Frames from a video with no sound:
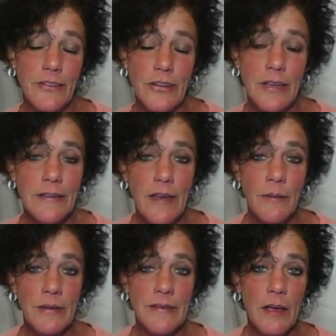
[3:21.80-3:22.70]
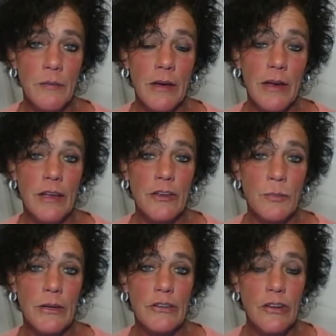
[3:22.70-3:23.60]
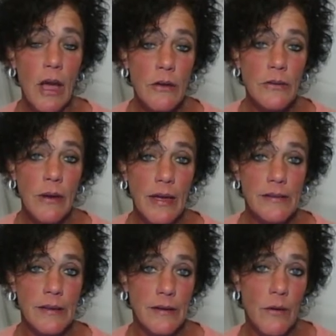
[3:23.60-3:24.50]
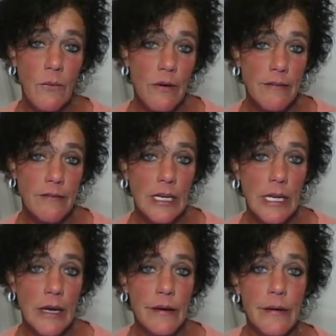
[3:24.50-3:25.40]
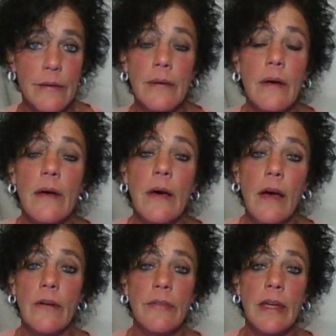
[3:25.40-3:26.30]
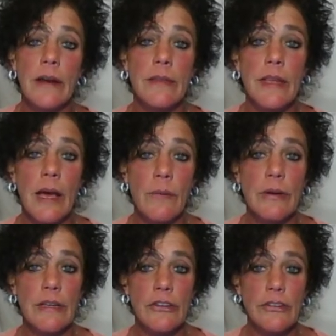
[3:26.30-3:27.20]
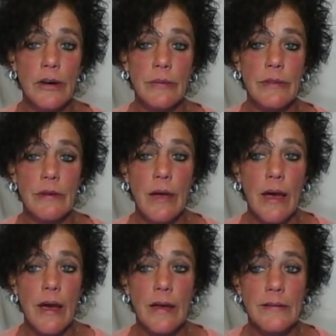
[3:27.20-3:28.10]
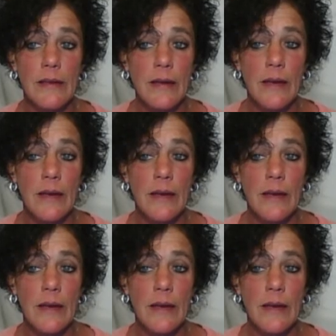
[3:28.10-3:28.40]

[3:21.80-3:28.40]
she's taught me so much. But she also has an aura video on there that I wanted to share with you guys.